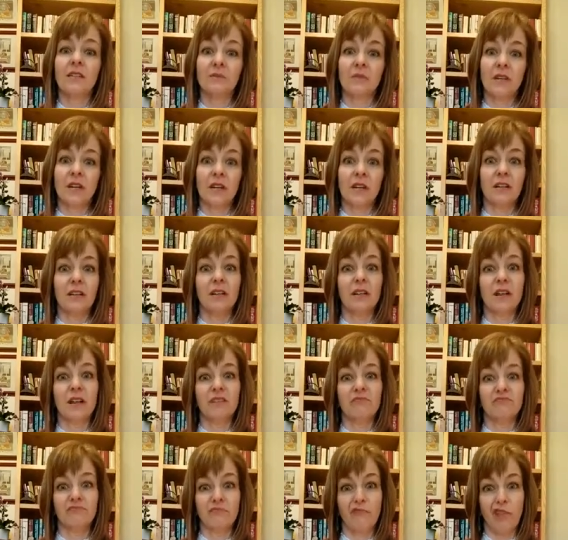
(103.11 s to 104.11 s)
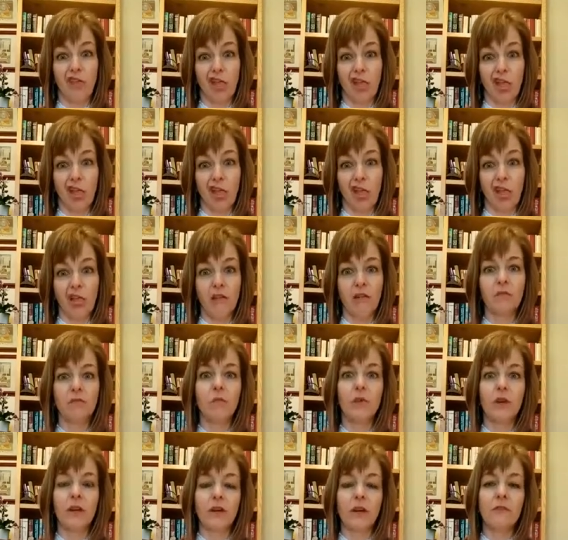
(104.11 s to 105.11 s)
I'm kind of like, "Bleh,
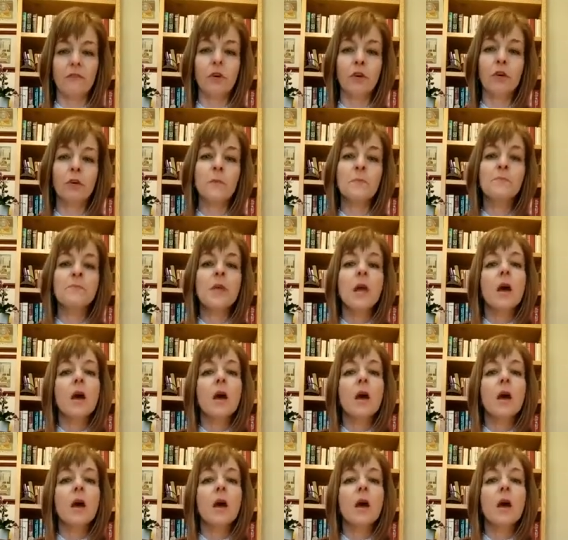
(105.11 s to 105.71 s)
whatever,"